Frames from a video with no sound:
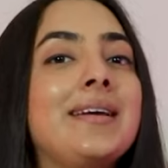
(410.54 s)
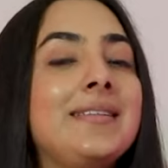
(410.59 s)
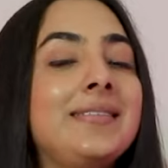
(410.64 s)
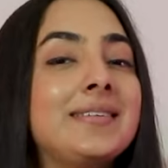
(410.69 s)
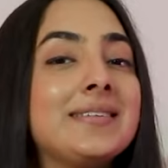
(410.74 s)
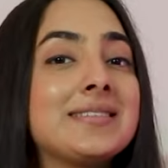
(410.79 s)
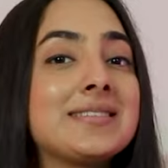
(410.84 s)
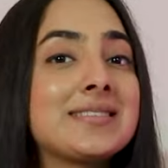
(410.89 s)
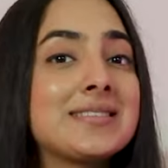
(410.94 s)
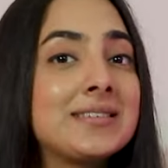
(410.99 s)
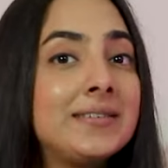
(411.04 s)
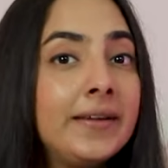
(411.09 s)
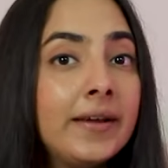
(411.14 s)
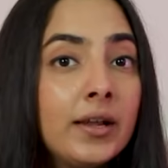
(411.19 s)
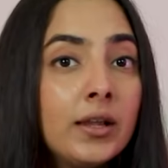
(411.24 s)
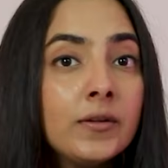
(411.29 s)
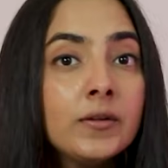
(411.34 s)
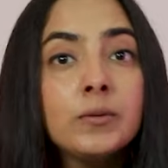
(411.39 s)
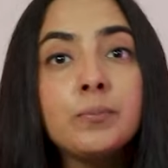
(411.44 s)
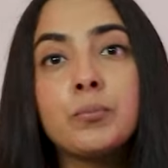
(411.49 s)
in the
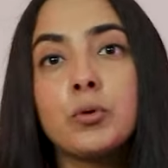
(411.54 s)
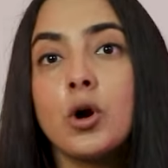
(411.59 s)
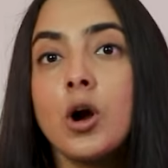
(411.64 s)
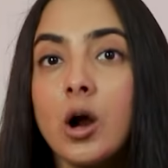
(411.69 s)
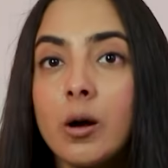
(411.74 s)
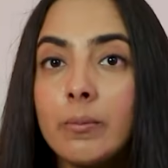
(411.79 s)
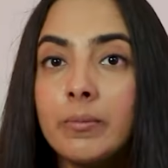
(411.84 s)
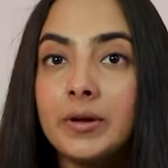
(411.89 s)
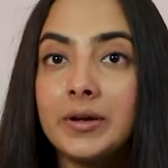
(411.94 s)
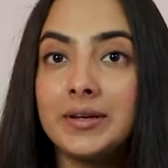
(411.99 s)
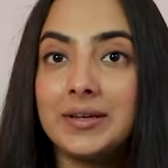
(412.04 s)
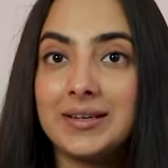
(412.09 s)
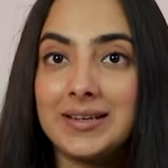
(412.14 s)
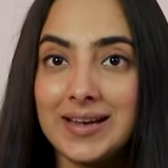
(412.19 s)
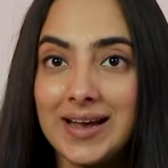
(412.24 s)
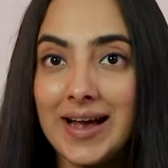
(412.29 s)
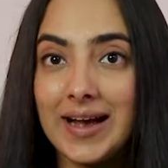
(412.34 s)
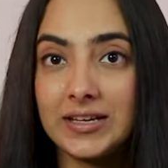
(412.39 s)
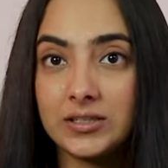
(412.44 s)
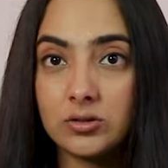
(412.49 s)
still prominent
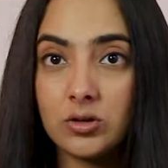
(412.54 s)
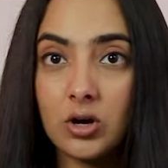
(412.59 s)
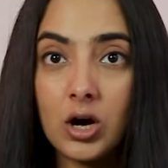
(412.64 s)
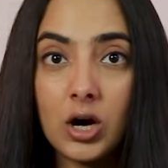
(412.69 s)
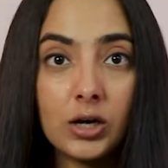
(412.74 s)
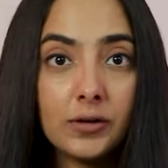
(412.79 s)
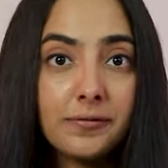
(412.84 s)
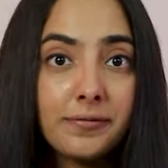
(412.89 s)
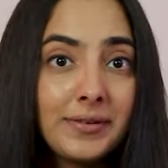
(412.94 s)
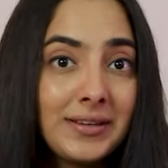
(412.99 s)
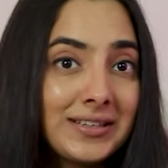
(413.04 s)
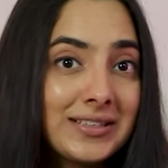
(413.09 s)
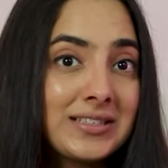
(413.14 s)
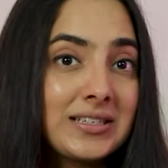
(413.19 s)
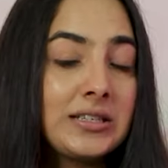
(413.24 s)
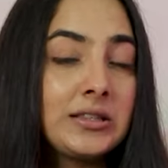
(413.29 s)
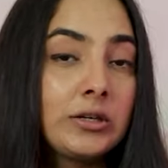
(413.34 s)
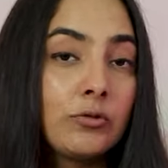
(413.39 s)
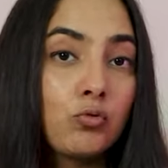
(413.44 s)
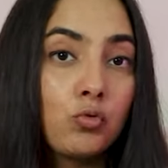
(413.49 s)
caste
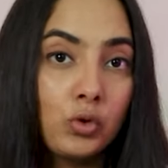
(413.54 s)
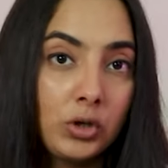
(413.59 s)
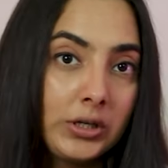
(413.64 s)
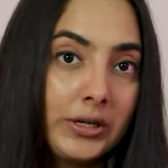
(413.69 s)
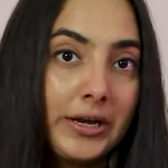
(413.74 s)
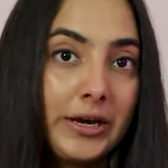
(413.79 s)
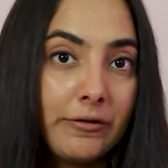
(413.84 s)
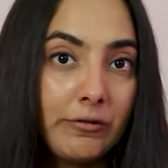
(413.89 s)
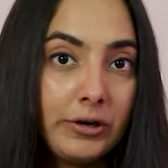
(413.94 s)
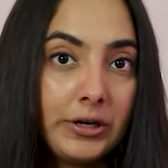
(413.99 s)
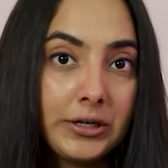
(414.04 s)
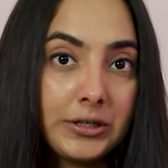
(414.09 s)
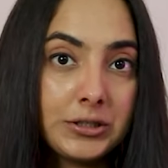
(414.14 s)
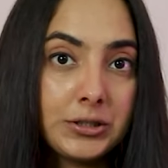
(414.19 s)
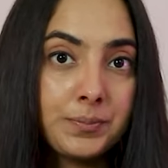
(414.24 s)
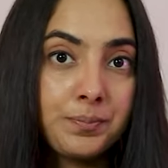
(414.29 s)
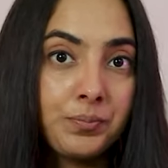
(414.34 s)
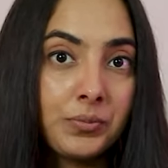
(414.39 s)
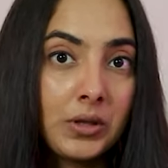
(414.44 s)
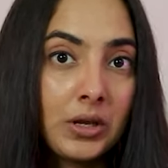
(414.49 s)
conflicts in the rural areas.